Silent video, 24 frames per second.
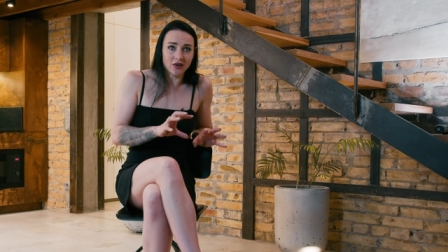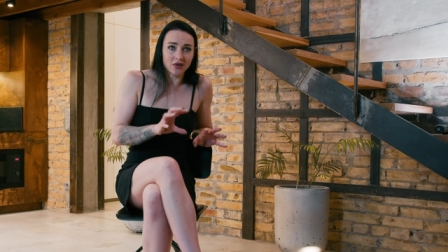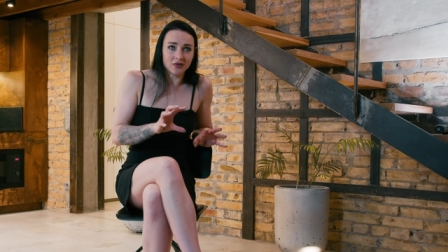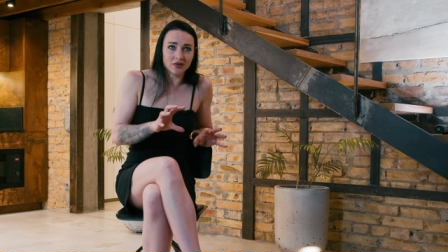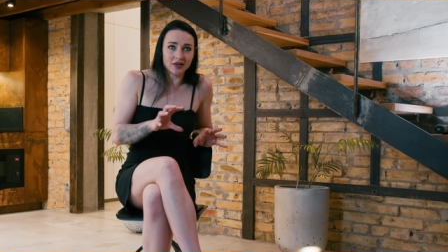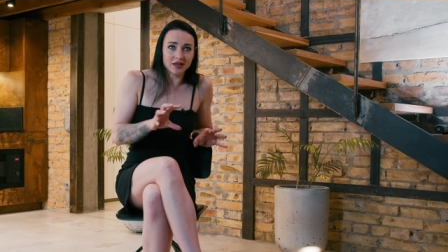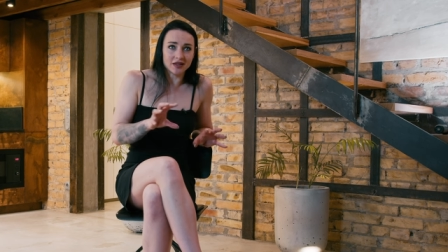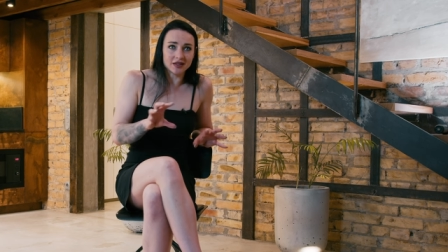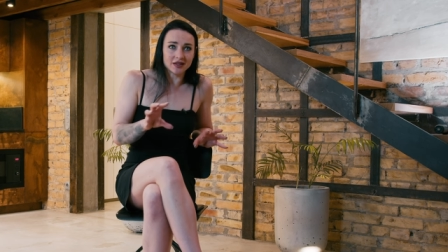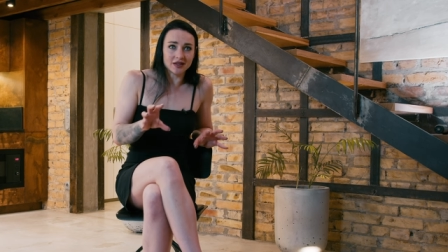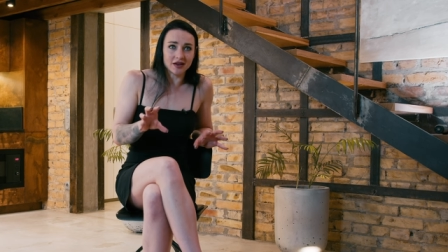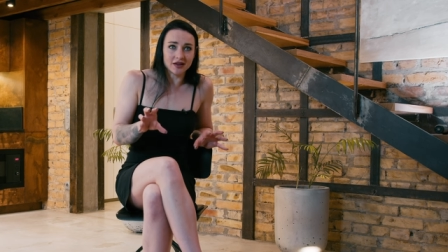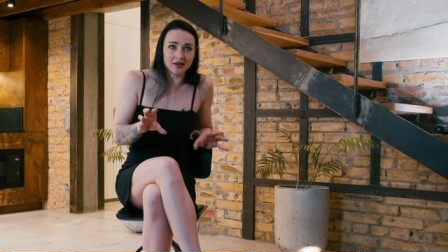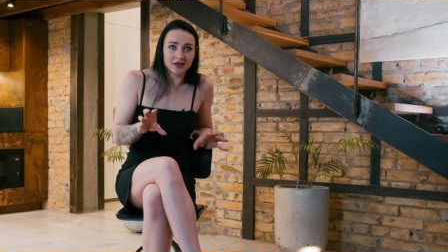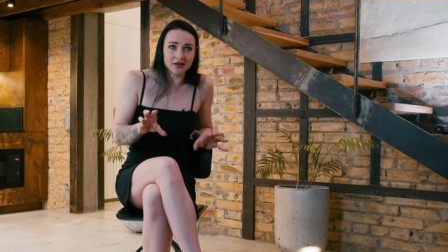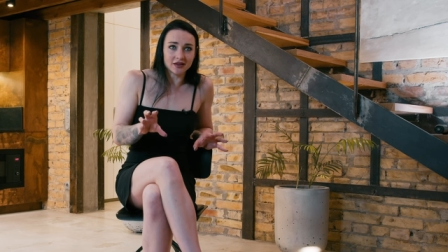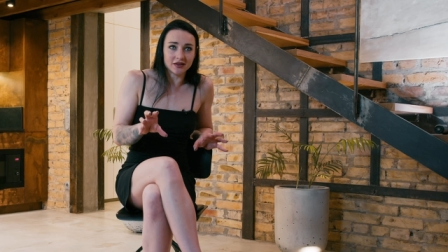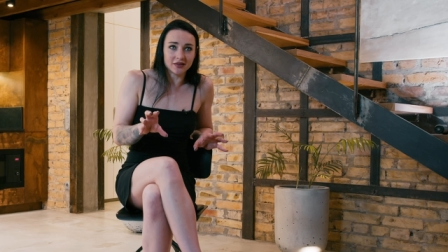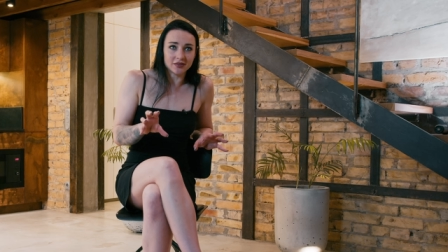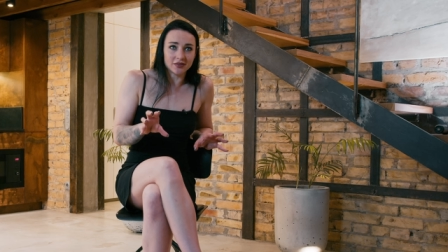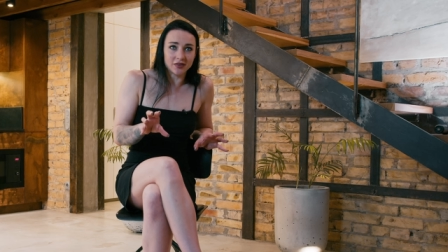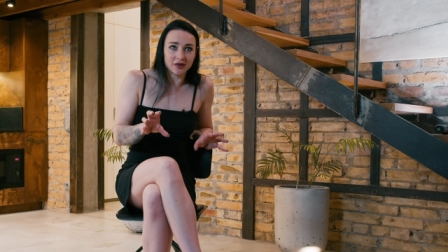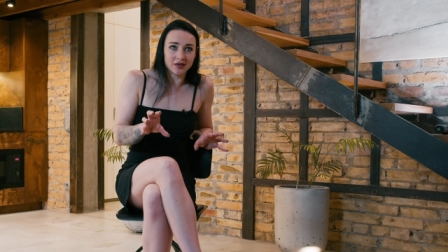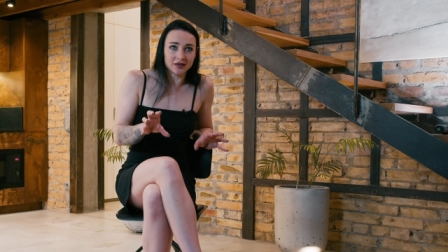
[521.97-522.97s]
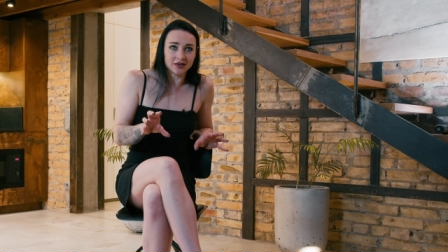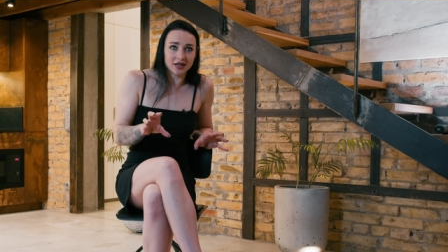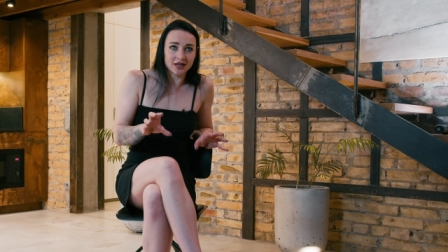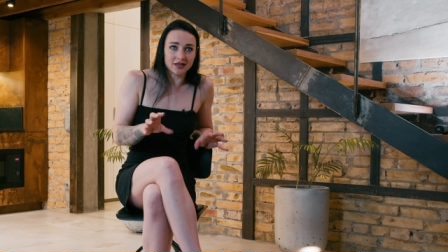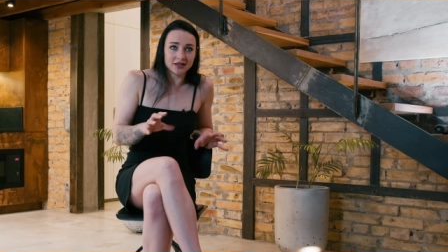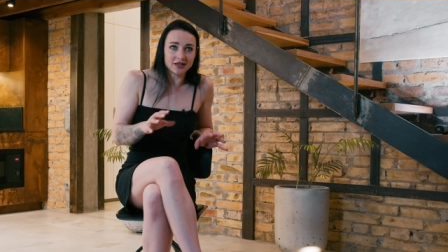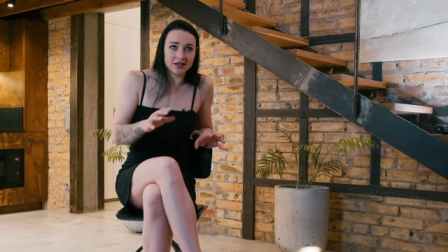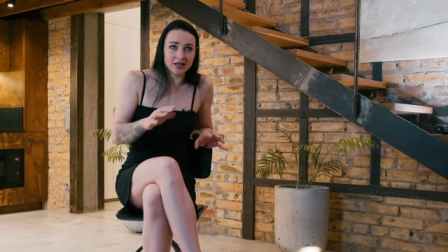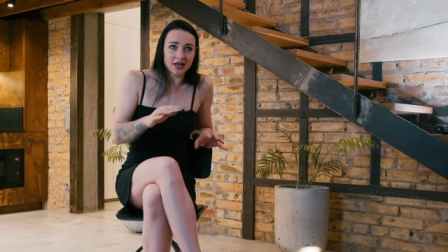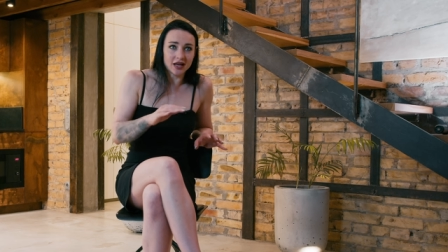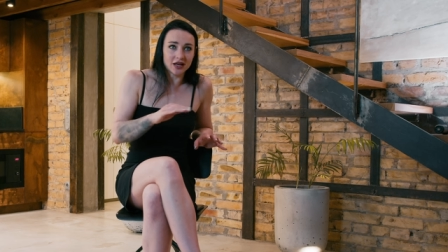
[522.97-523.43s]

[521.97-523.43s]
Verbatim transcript: of the exotic pole dance.